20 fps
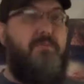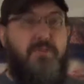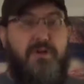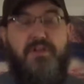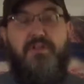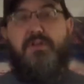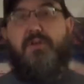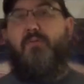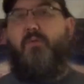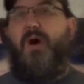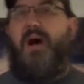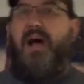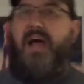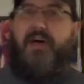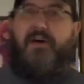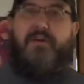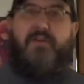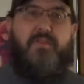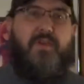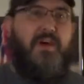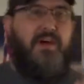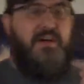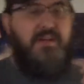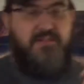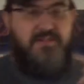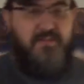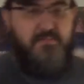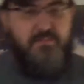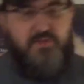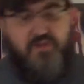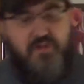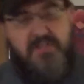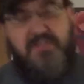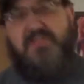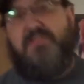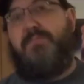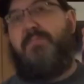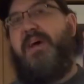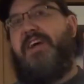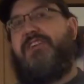really wild, some good
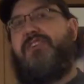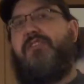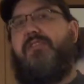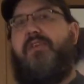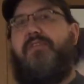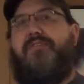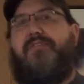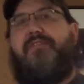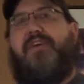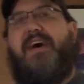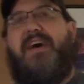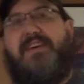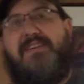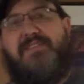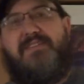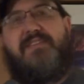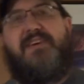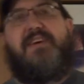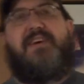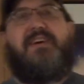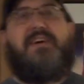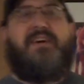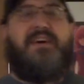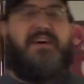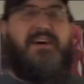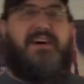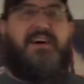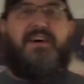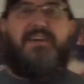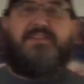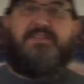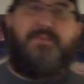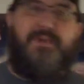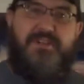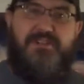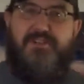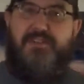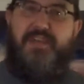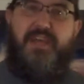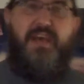special effects,
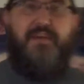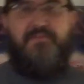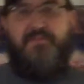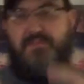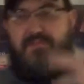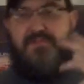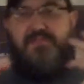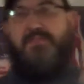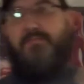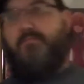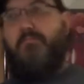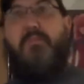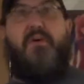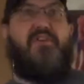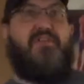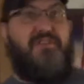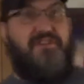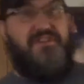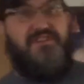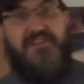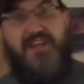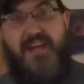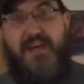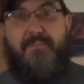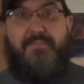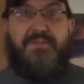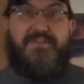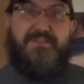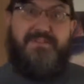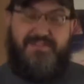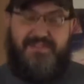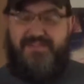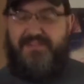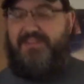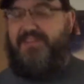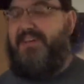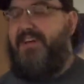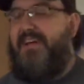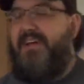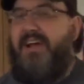especially after some burnage happens,
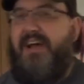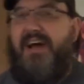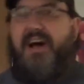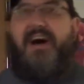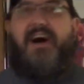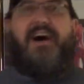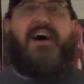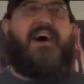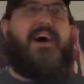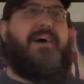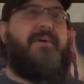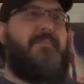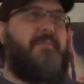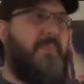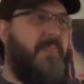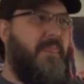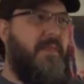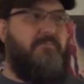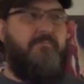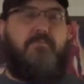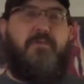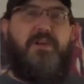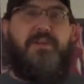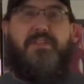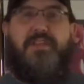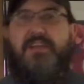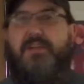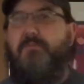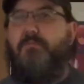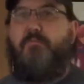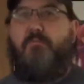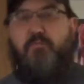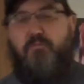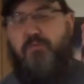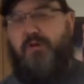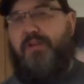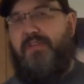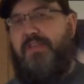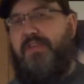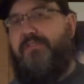and really,
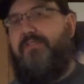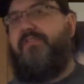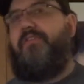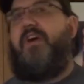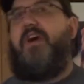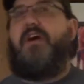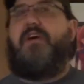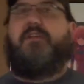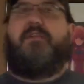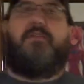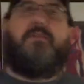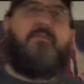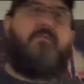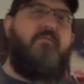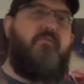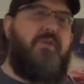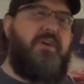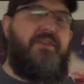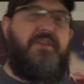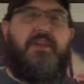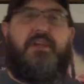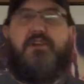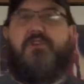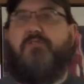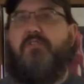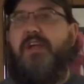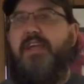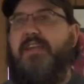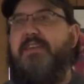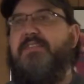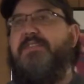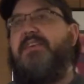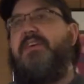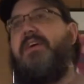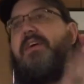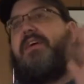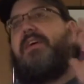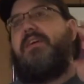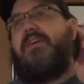really fun, really great.